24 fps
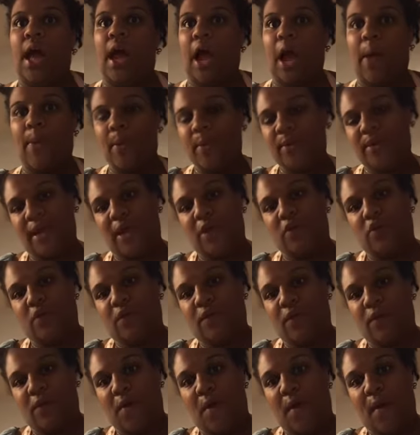a couple of days
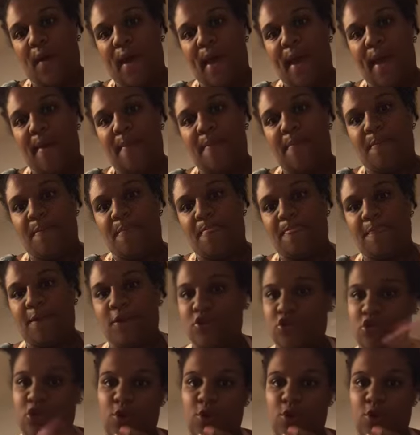off vlogging,